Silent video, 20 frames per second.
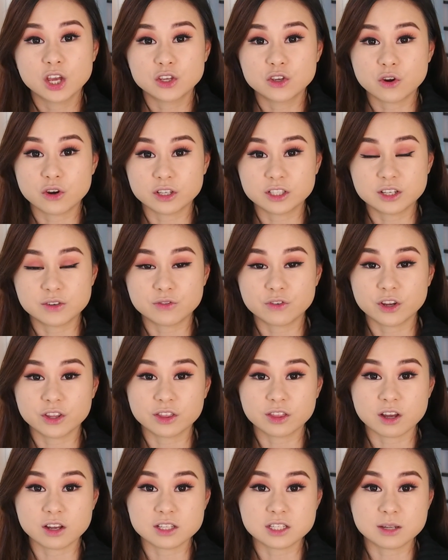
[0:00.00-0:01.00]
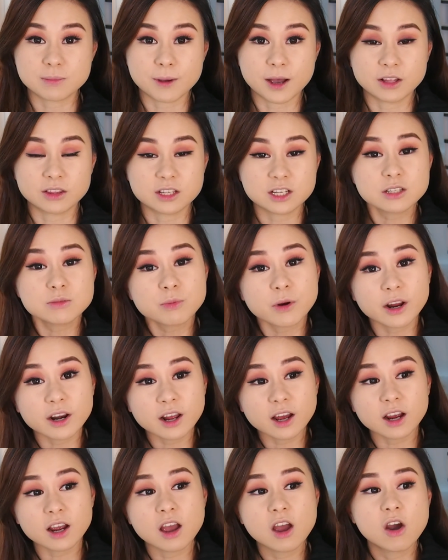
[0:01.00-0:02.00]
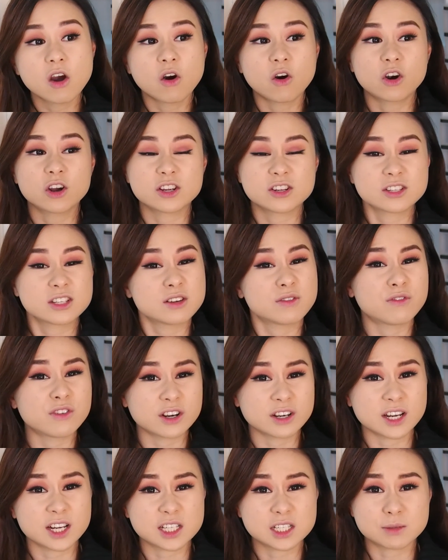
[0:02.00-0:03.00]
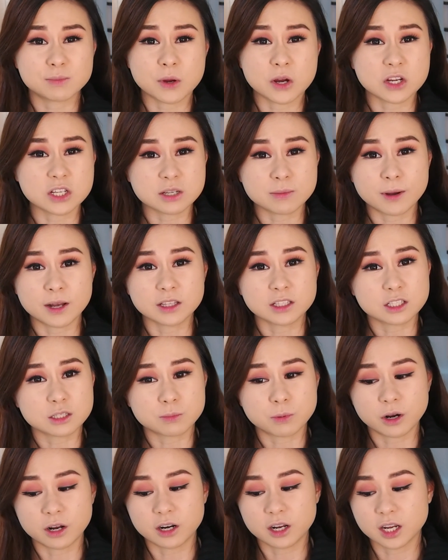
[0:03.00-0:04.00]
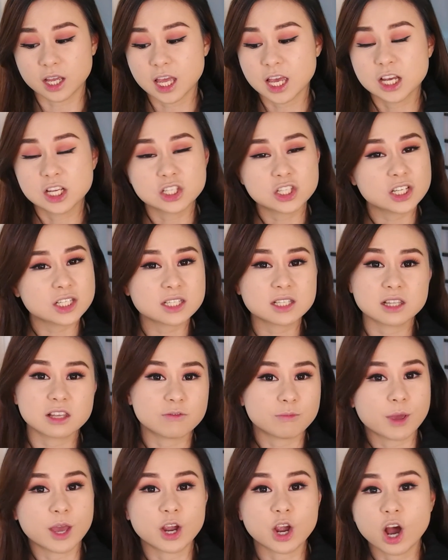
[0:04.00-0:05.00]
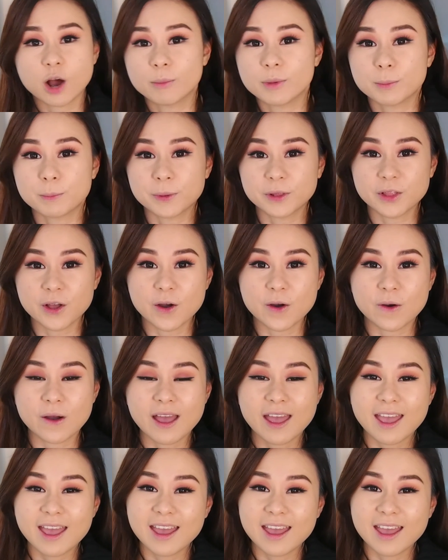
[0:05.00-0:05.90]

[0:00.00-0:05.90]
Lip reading: your different thoughts about this product or your different experience about this product, just leave me a comment below,